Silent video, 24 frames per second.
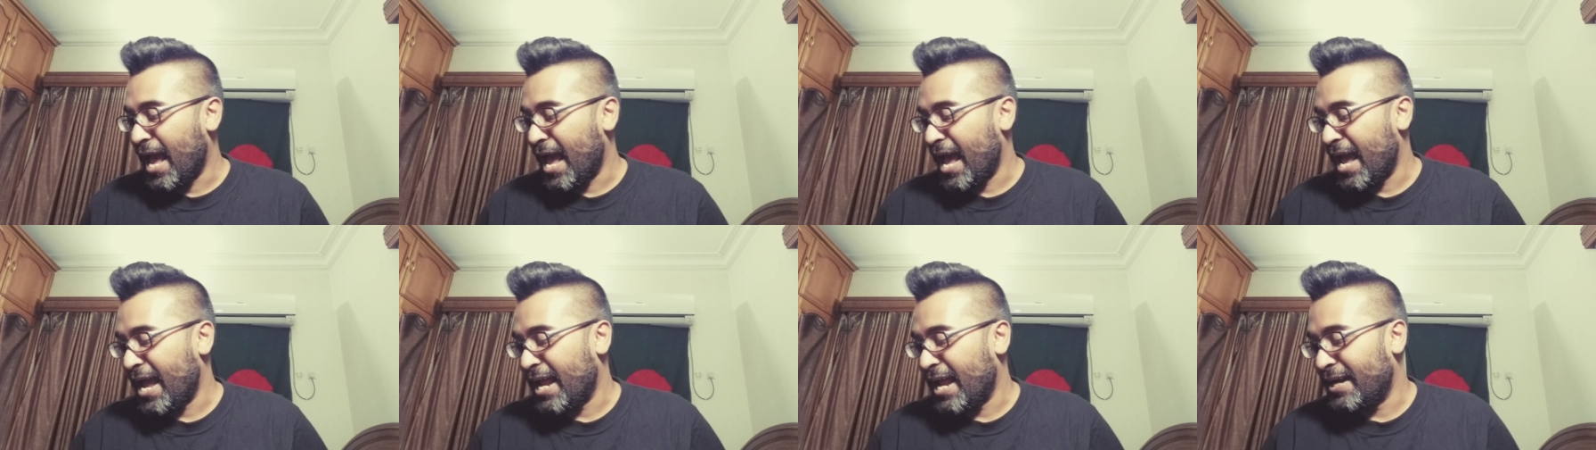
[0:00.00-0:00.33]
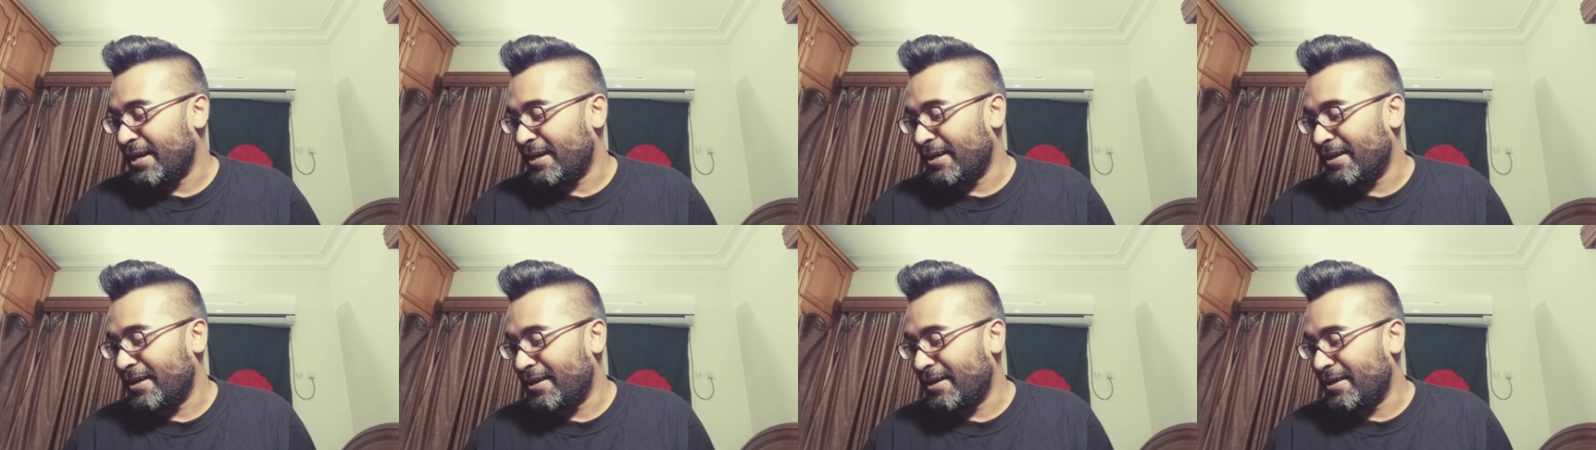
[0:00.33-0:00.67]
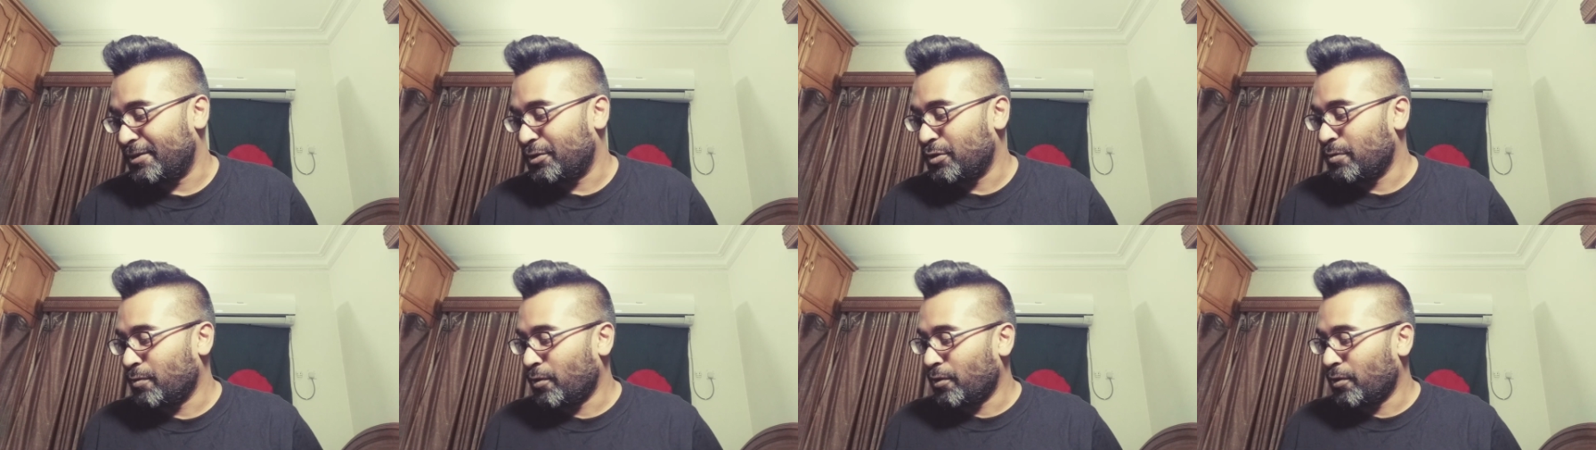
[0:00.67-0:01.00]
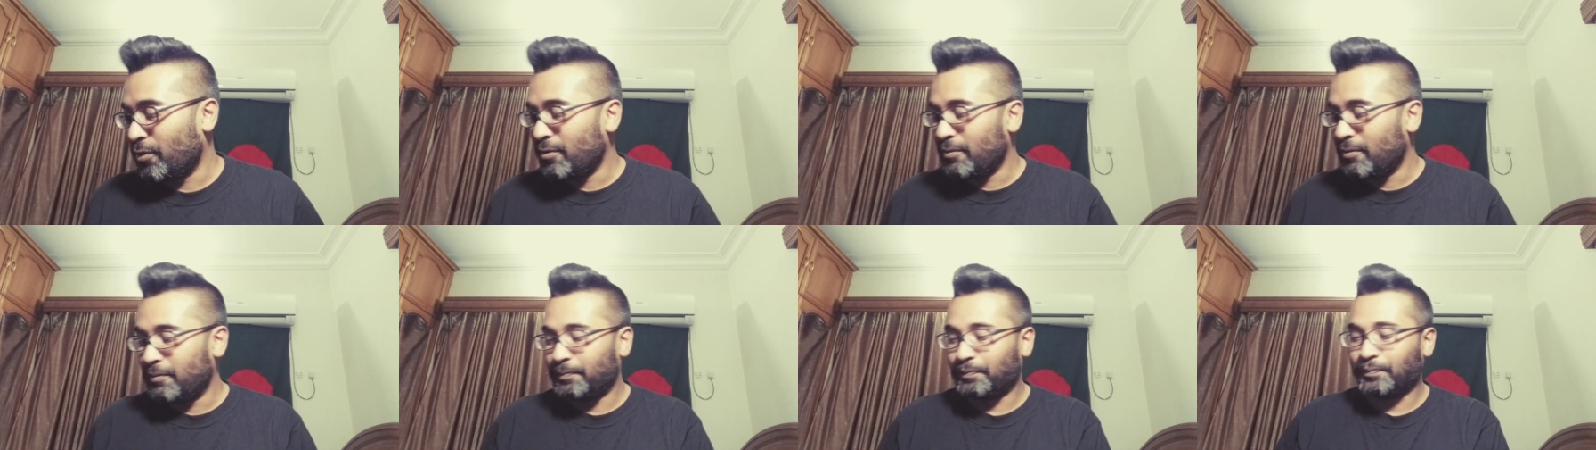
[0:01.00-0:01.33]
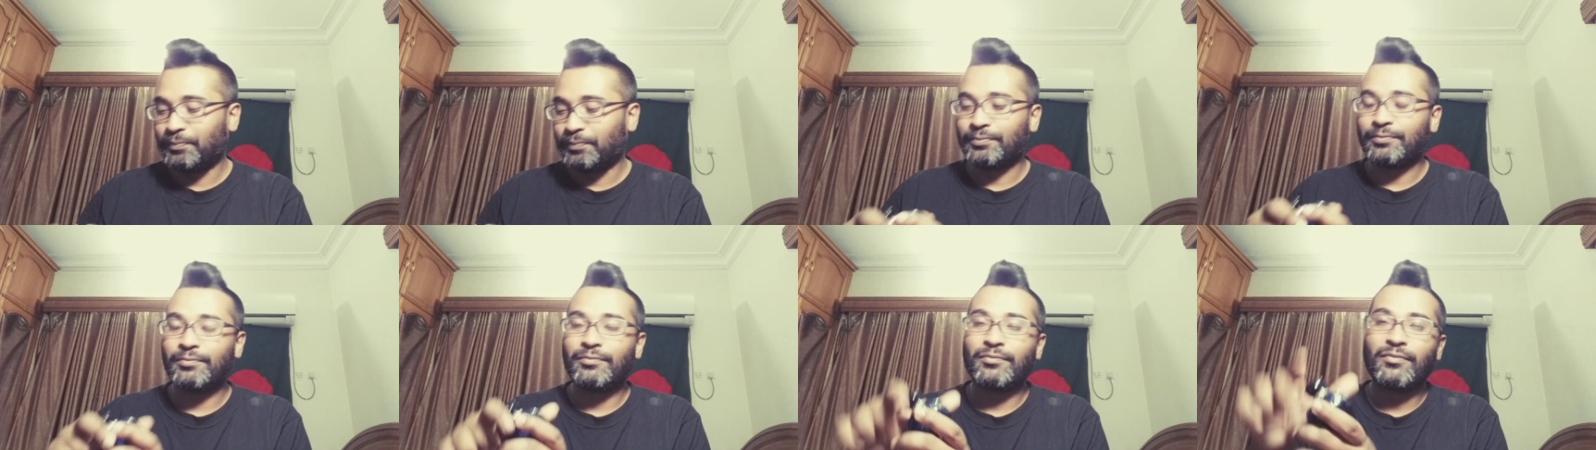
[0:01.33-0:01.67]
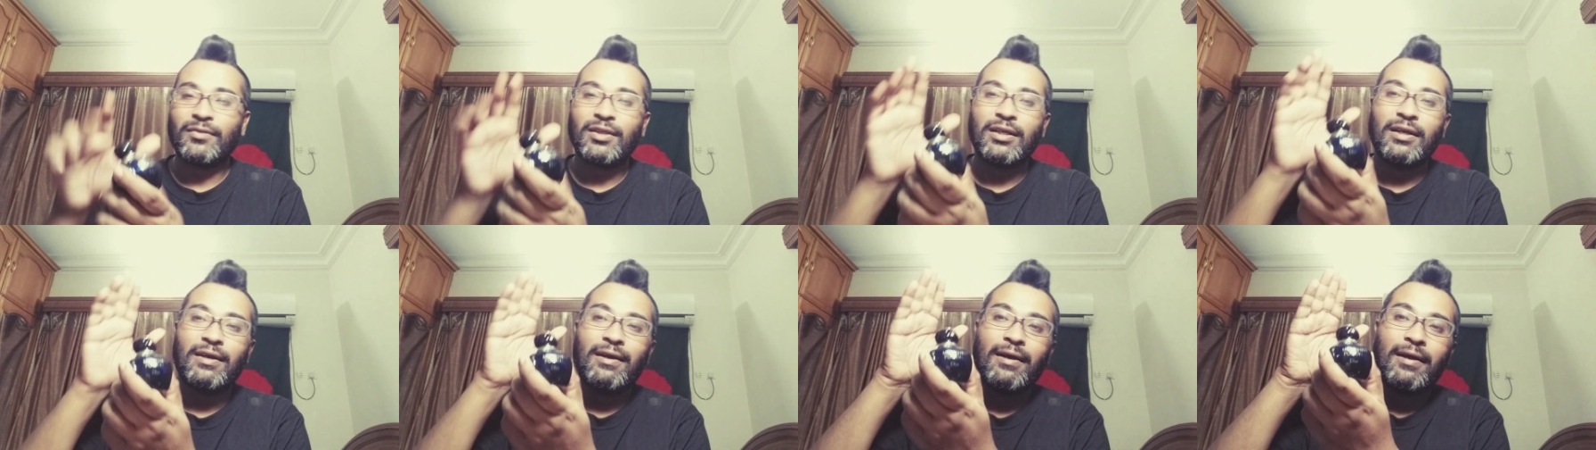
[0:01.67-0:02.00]
and tomorrow
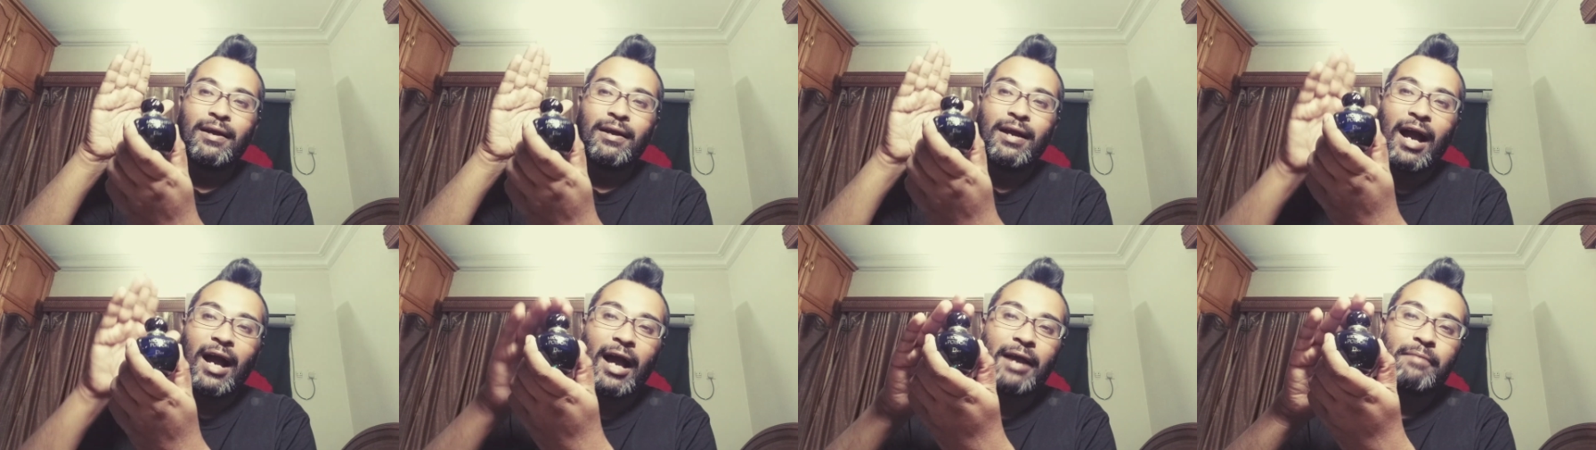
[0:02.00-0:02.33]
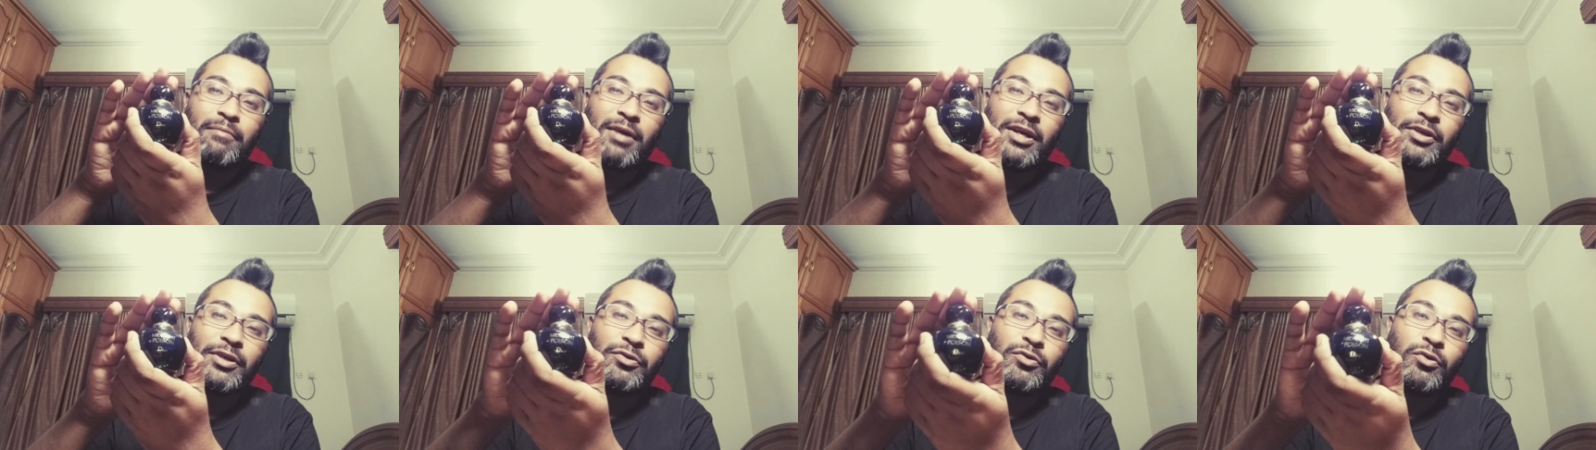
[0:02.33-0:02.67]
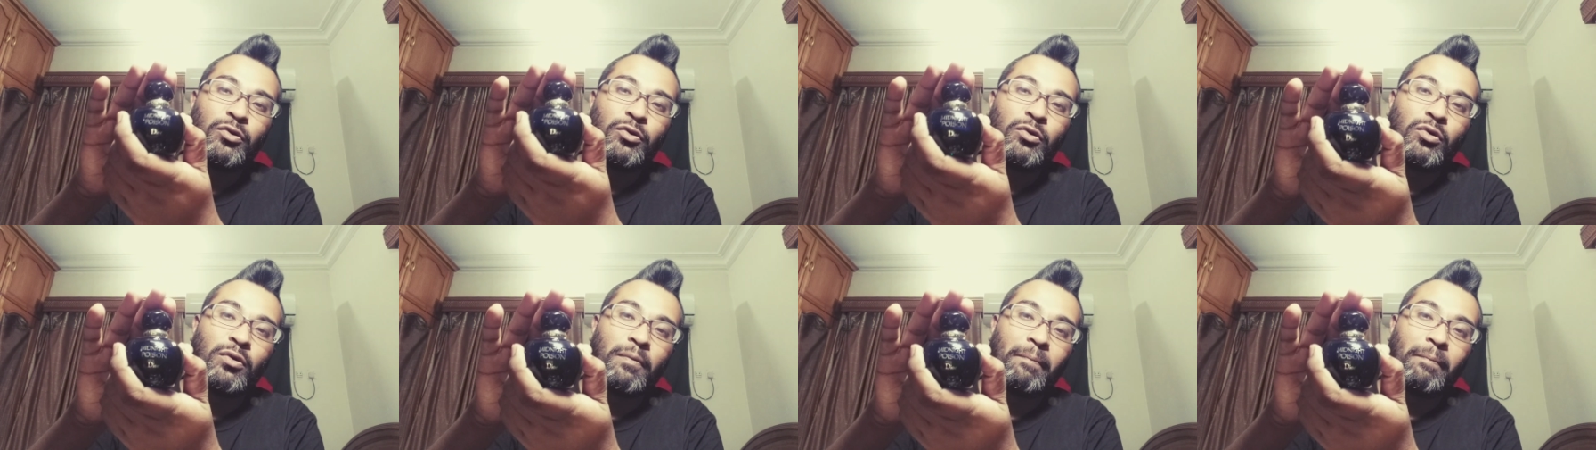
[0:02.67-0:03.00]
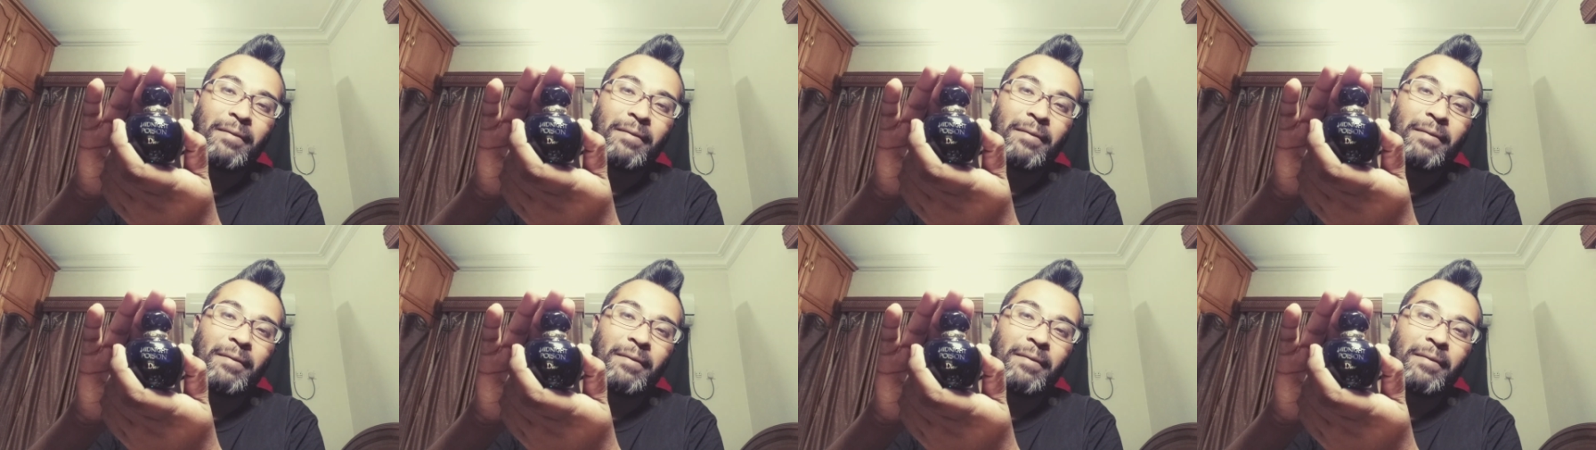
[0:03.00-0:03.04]
i might do